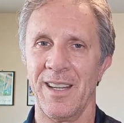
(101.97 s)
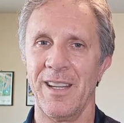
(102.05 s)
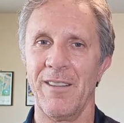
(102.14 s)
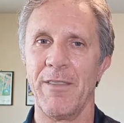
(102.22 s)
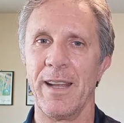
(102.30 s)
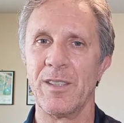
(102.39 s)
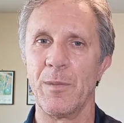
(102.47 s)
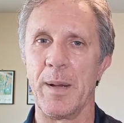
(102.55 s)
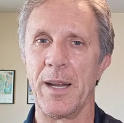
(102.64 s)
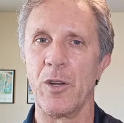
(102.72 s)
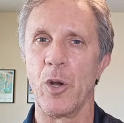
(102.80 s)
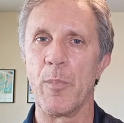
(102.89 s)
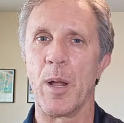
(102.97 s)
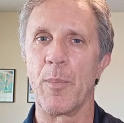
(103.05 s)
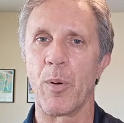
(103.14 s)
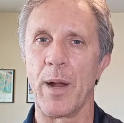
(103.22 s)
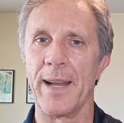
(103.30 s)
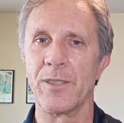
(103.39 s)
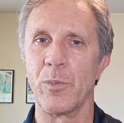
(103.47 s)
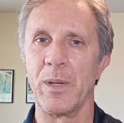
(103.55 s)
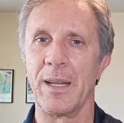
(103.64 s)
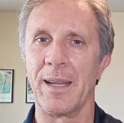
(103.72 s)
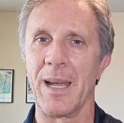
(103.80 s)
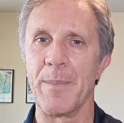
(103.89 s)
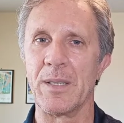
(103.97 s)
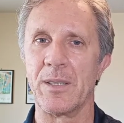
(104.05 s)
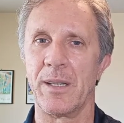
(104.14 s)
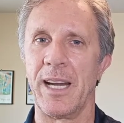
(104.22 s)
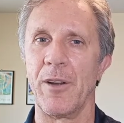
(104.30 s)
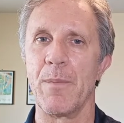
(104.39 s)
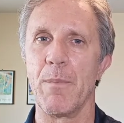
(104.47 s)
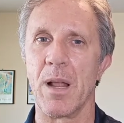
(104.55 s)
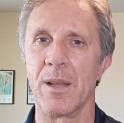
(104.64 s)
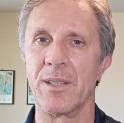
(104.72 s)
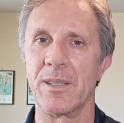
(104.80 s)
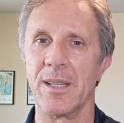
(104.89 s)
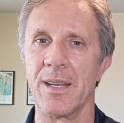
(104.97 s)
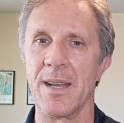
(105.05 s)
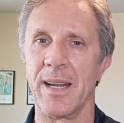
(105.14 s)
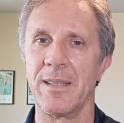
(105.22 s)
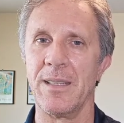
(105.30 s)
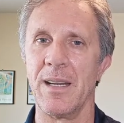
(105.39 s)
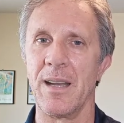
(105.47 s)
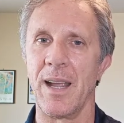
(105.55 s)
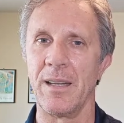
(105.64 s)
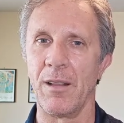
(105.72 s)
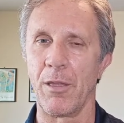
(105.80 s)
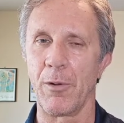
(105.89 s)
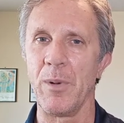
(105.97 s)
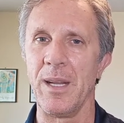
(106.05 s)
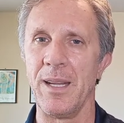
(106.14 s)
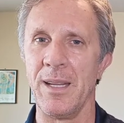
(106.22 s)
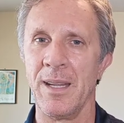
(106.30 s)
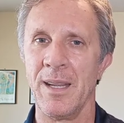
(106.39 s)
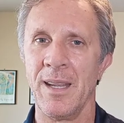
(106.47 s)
invented by Nobel Prize winning chemist Kary Mullis in 1993.